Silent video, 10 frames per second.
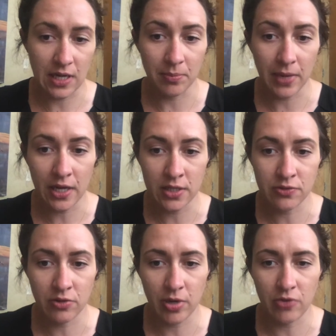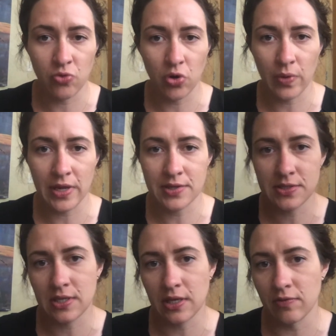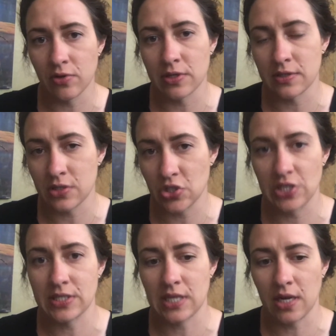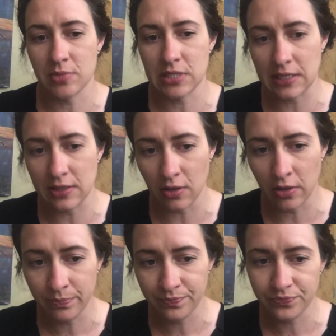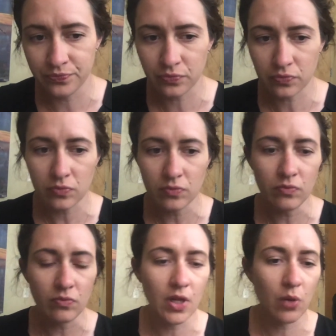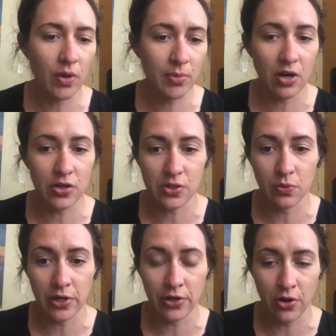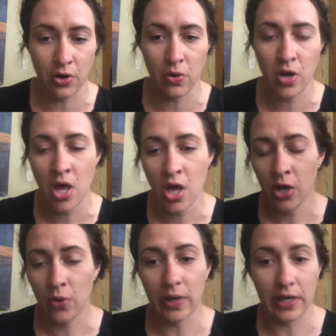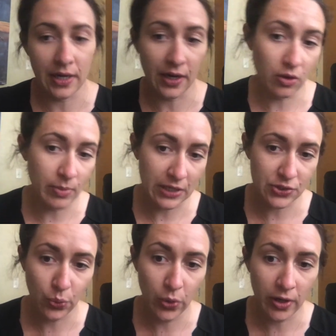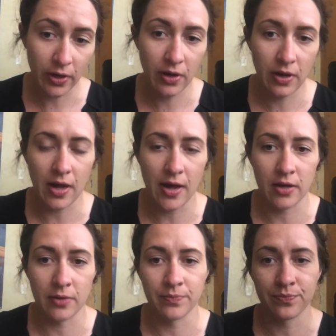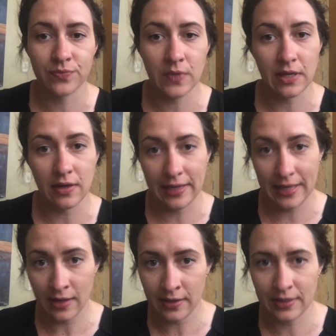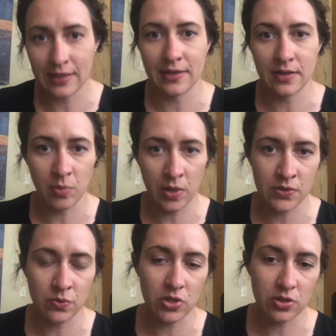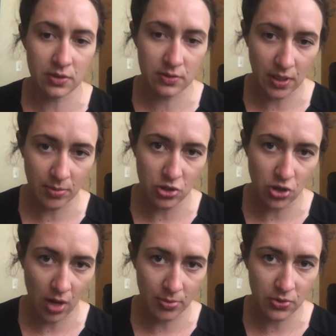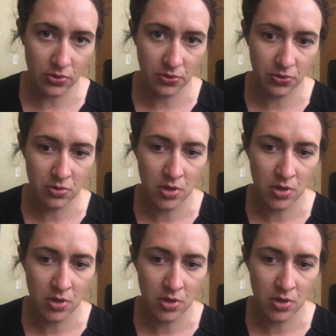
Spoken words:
pounds for about 4 weeks to give your incisions time to heal. Women also want to know, when can I go back to work? And again, it kind of depends what type of job you do.